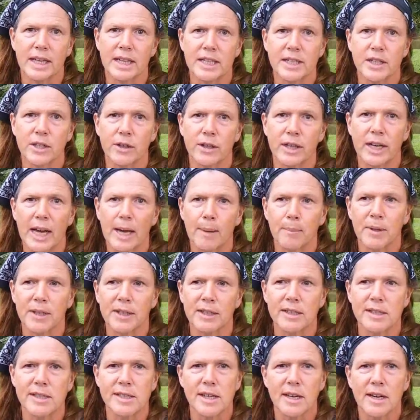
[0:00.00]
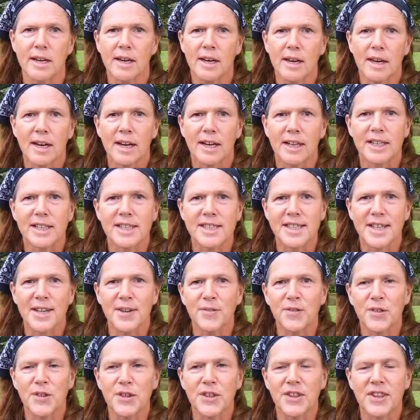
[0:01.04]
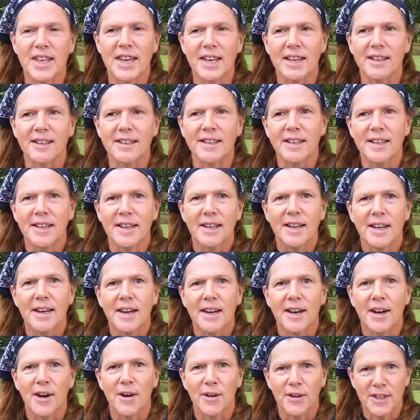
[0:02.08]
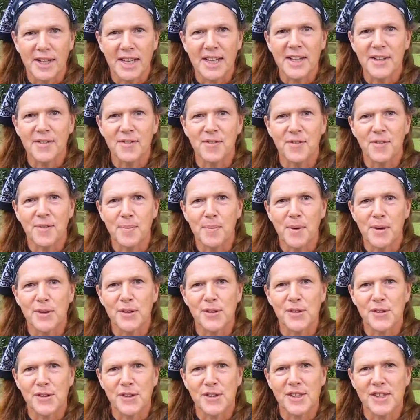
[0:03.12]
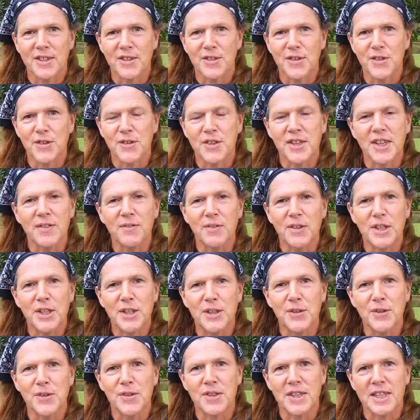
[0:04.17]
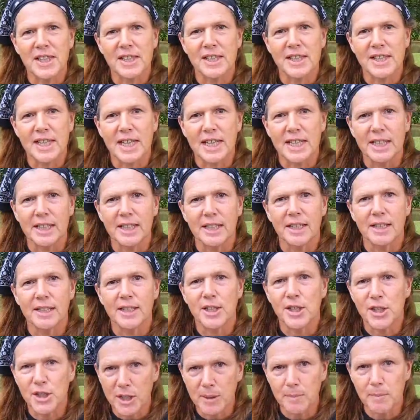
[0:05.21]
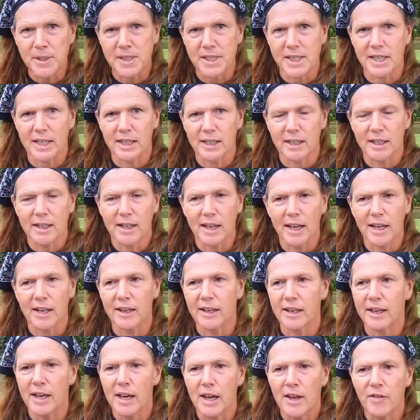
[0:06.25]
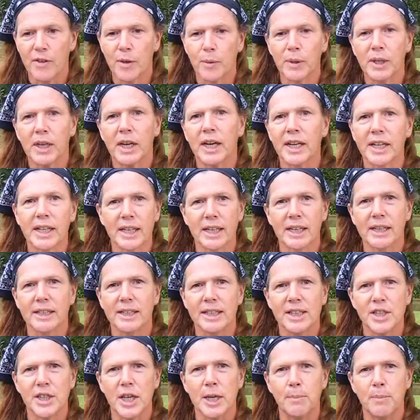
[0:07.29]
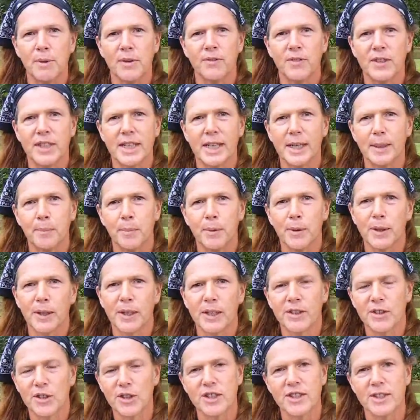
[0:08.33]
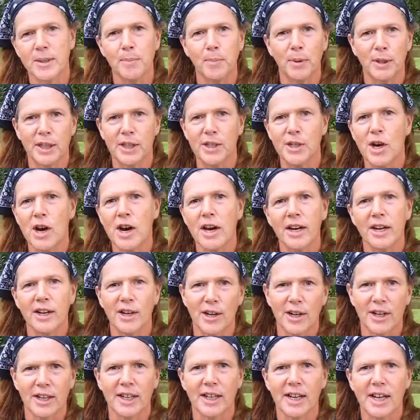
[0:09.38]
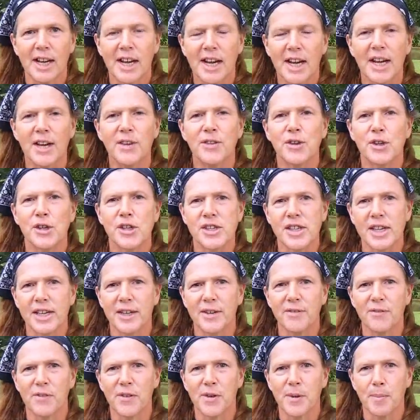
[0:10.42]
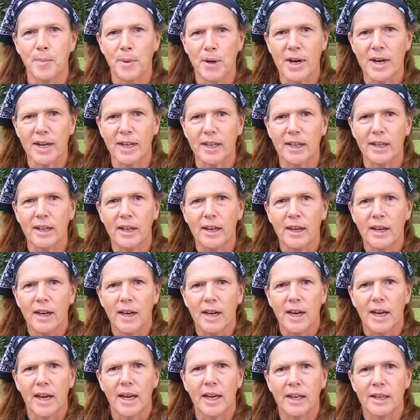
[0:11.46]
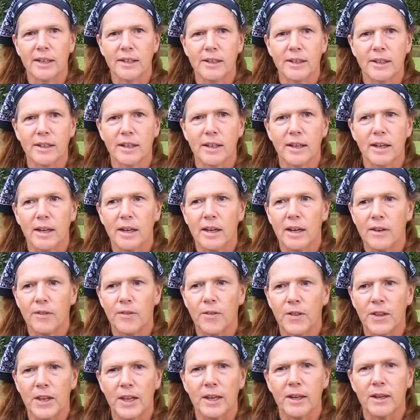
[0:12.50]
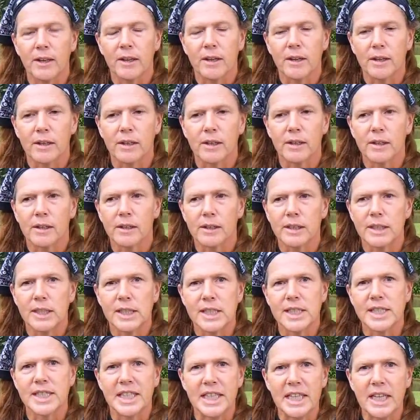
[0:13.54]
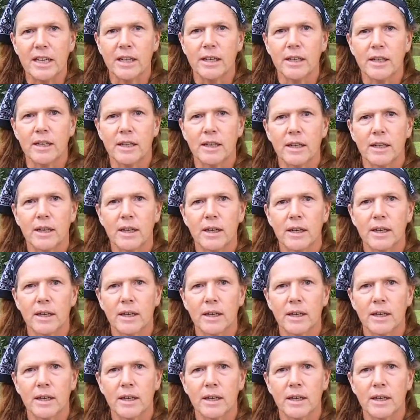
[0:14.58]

sanitary napkins, I discovered that our native brothers and sisters even used things like sheepskin and they would cut it in the shape of a diaper and just simply knot it on either side of their body and the skin